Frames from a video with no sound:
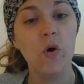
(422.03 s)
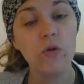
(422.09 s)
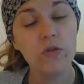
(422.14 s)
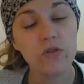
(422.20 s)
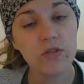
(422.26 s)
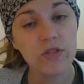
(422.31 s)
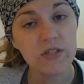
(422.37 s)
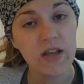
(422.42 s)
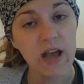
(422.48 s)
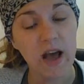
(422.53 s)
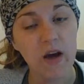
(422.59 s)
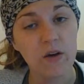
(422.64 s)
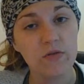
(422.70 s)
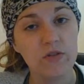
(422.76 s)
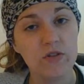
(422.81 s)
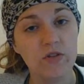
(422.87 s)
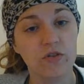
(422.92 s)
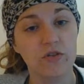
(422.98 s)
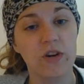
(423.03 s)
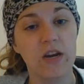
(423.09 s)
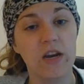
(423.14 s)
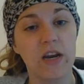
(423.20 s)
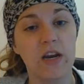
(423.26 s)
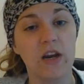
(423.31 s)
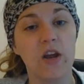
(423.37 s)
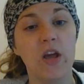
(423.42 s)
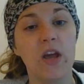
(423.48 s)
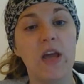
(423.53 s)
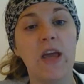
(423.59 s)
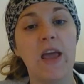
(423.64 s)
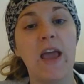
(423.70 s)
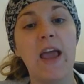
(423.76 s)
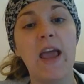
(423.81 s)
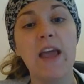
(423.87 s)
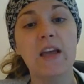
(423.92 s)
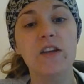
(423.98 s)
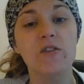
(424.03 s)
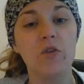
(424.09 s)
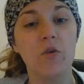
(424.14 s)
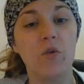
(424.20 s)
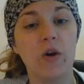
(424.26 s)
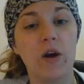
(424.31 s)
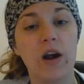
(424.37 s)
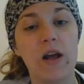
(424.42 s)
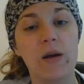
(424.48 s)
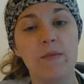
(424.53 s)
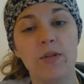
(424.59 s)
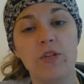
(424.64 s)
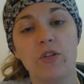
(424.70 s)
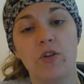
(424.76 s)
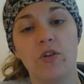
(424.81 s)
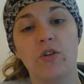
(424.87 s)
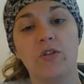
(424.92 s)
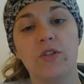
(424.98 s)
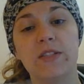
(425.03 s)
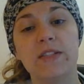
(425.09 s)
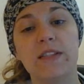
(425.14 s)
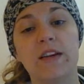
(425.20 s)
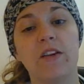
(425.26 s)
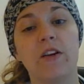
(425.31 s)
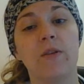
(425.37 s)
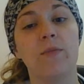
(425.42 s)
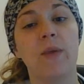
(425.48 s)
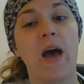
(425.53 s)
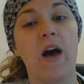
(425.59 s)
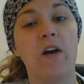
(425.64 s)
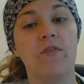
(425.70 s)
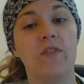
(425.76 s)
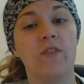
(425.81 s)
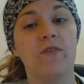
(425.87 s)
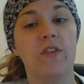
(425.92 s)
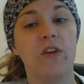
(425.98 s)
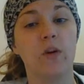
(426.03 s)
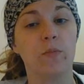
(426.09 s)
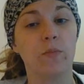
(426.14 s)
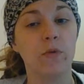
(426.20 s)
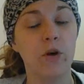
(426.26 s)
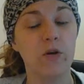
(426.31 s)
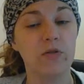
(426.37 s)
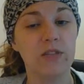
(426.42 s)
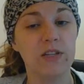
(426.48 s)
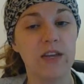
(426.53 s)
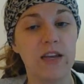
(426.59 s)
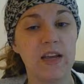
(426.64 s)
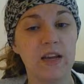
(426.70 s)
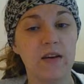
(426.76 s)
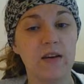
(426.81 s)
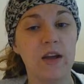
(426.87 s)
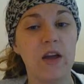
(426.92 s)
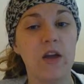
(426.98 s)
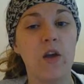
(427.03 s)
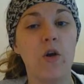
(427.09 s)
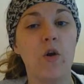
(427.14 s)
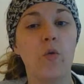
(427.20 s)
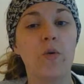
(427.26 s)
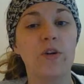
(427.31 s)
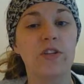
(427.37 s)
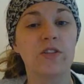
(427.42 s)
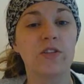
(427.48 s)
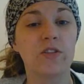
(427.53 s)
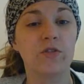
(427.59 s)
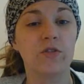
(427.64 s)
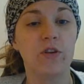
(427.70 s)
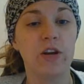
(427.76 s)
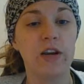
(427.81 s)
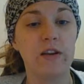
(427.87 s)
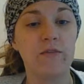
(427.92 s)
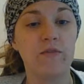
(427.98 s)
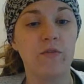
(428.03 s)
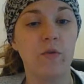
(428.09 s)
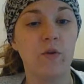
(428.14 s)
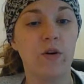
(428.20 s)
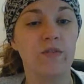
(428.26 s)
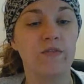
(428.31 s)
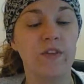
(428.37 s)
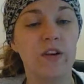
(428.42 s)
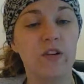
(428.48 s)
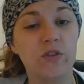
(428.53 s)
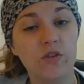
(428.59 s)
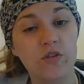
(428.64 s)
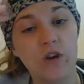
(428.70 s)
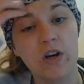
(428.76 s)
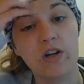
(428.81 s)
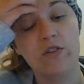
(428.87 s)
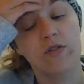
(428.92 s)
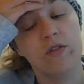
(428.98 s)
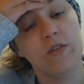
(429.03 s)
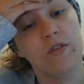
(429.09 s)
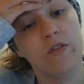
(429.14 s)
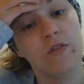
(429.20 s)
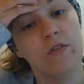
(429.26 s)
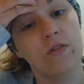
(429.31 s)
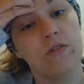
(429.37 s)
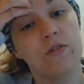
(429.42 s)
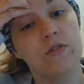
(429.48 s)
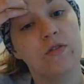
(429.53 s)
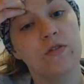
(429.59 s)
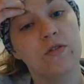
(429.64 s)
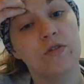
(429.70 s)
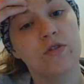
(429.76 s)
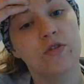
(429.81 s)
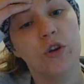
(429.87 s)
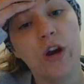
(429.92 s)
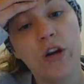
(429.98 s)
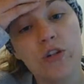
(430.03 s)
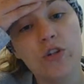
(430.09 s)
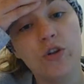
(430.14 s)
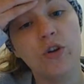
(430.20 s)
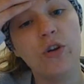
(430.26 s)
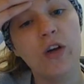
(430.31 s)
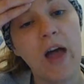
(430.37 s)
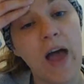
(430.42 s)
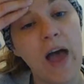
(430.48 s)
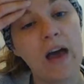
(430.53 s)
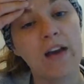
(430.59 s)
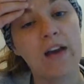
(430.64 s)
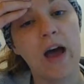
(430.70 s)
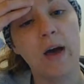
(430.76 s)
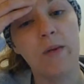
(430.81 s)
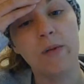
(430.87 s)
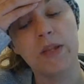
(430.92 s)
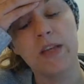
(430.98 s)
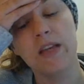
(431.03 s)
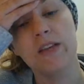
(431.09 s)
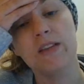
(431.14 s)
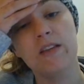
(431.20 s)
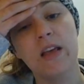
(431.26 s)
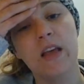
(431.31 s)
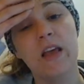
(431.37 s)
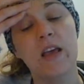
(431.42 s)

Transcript: ultrasound screening and or a maternal serum alpha fetoprotein, which is a screening for fetal structural anomalies,